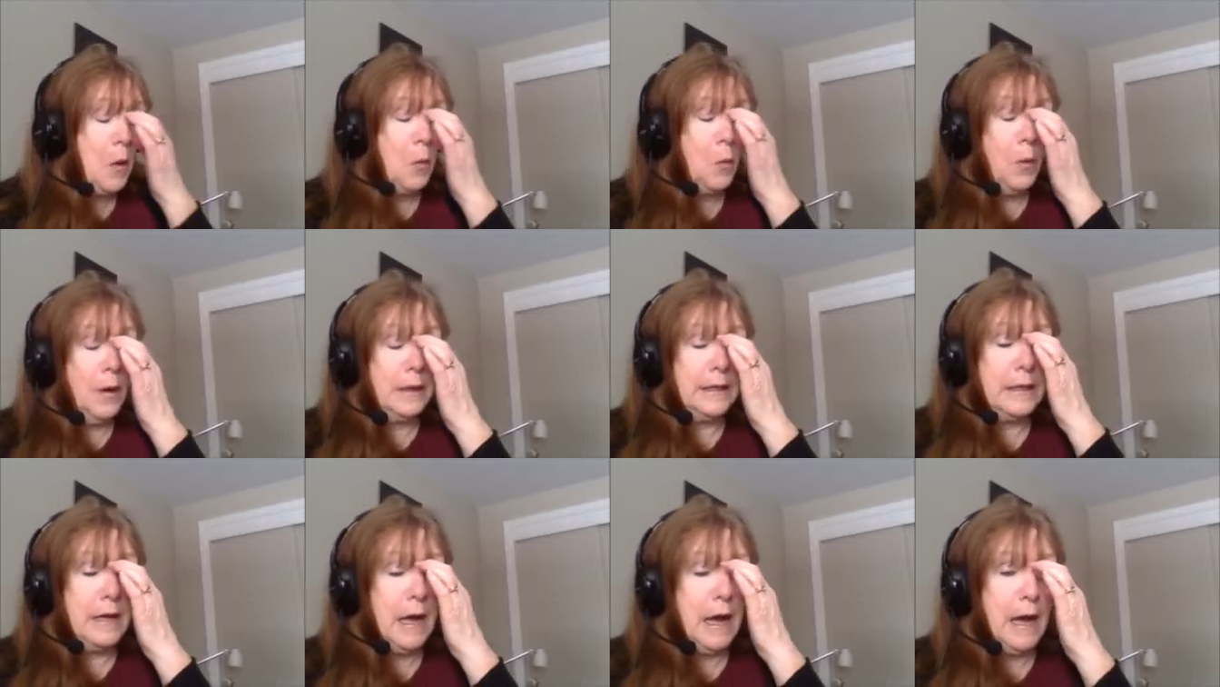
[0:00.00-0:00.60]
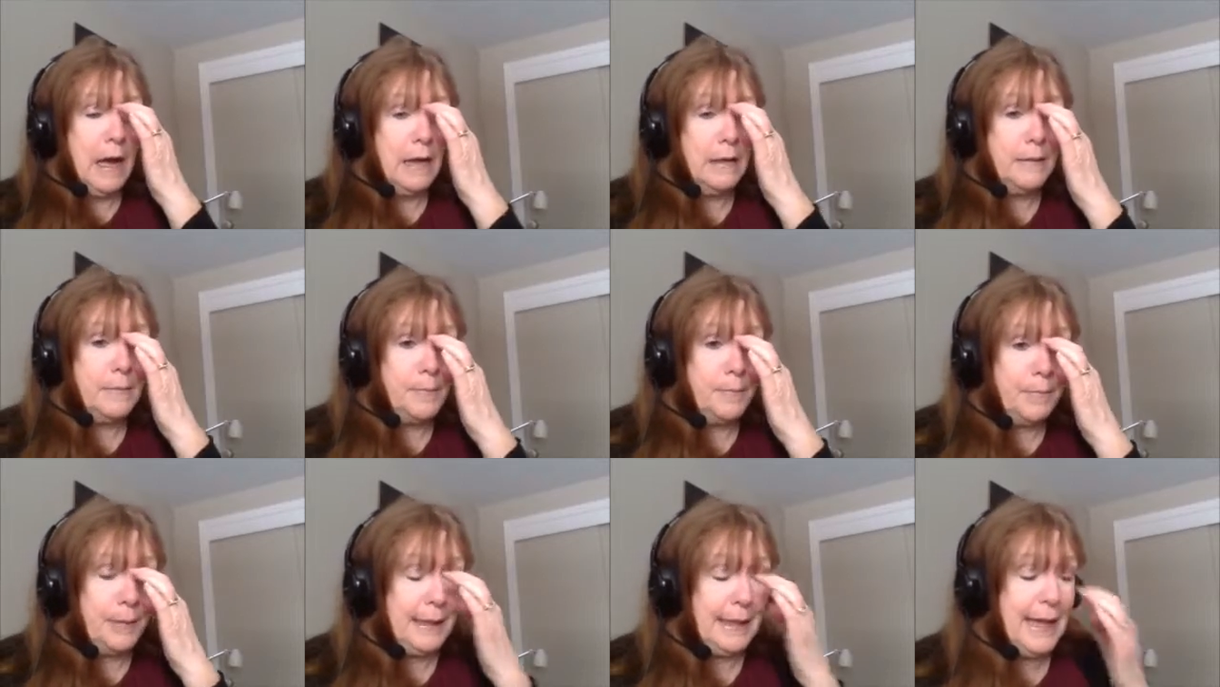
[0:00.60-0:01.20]
What God
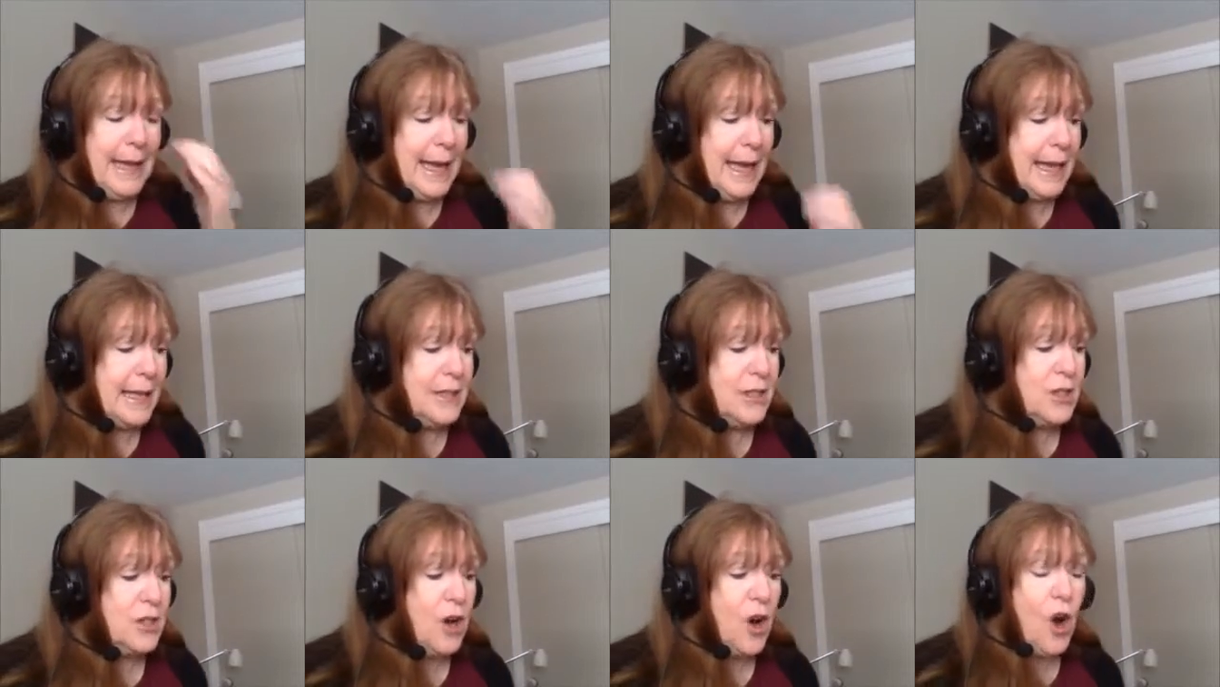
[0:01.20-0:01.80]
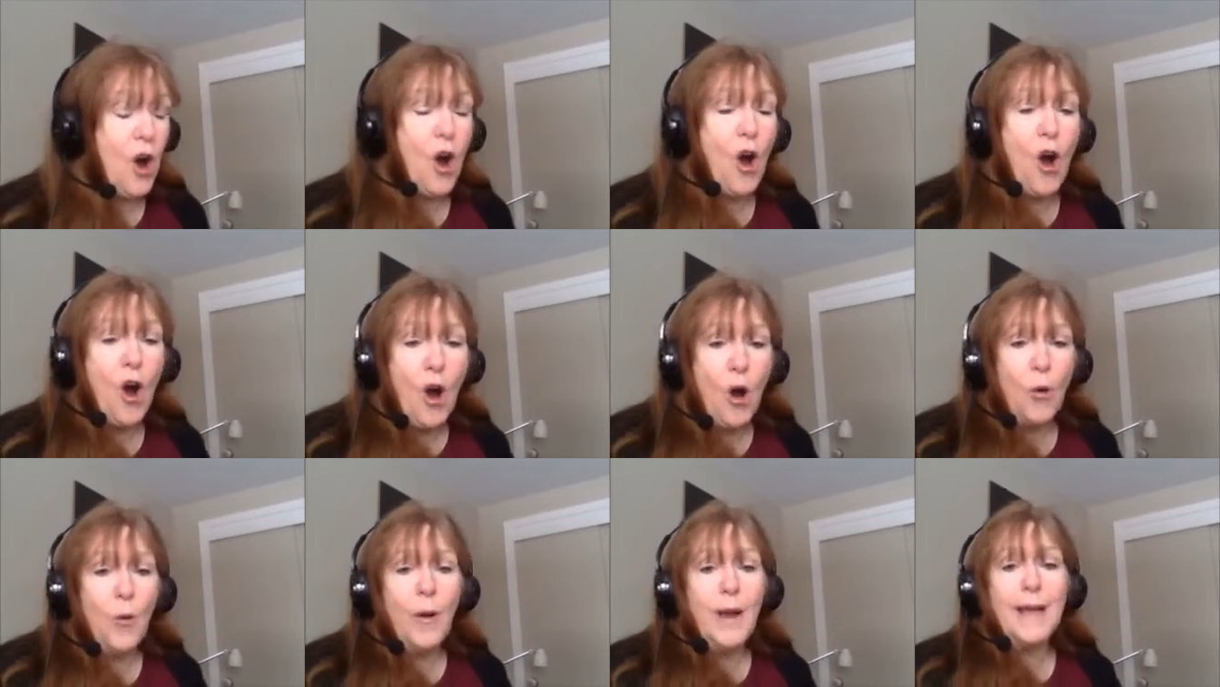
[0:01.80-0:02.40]
plans
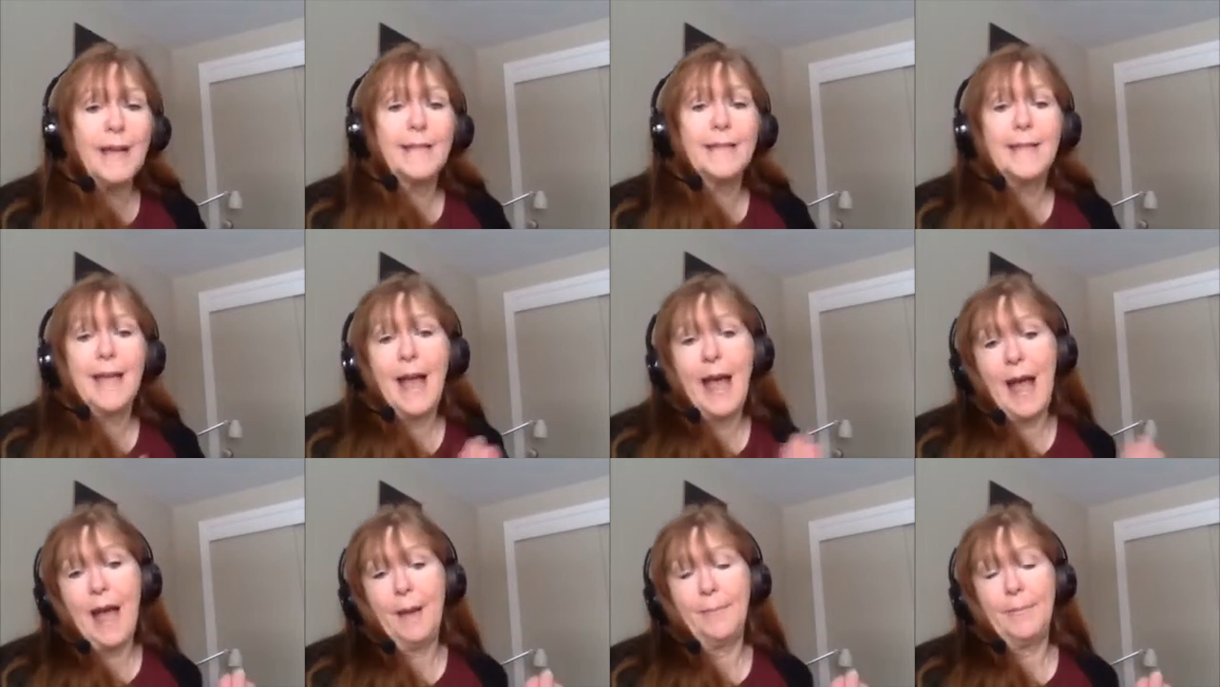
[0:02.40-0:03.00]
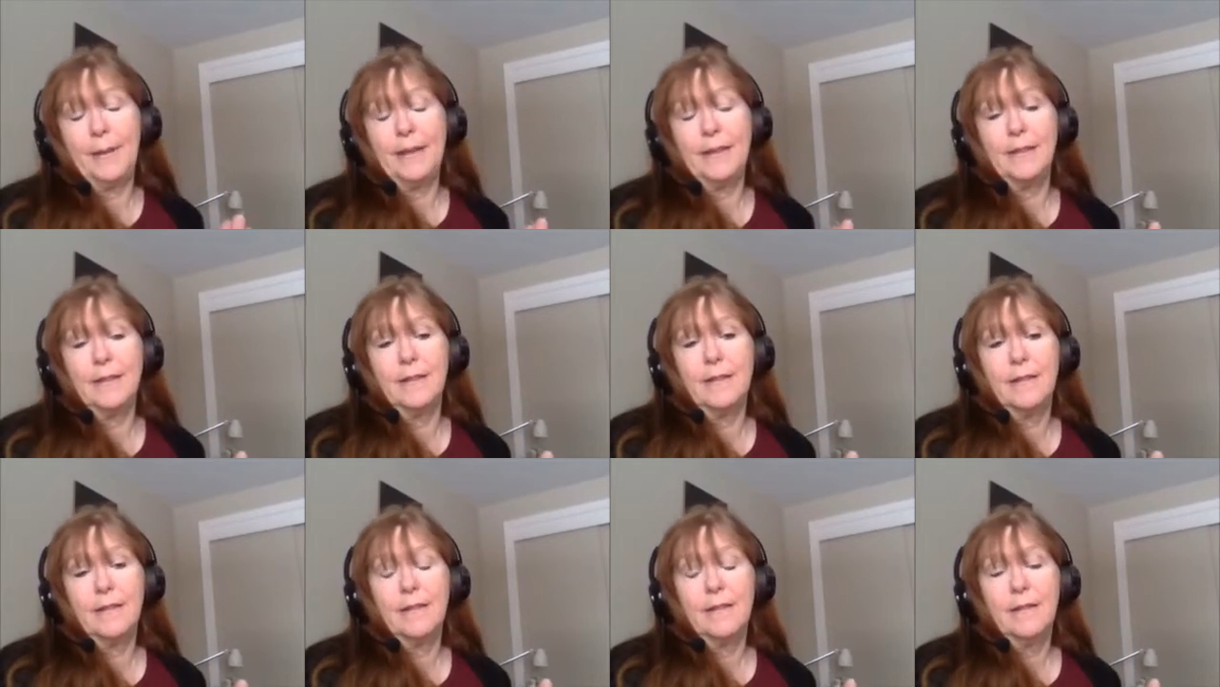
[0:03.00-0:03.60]
always
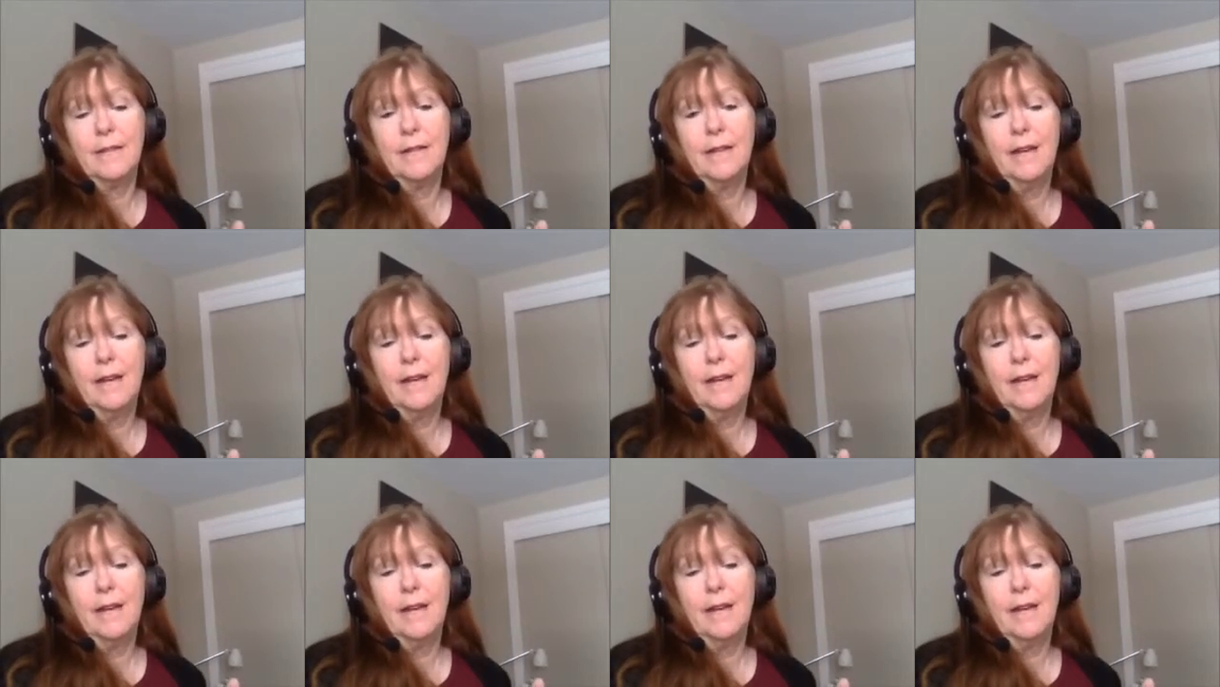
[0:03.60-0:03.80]
happens.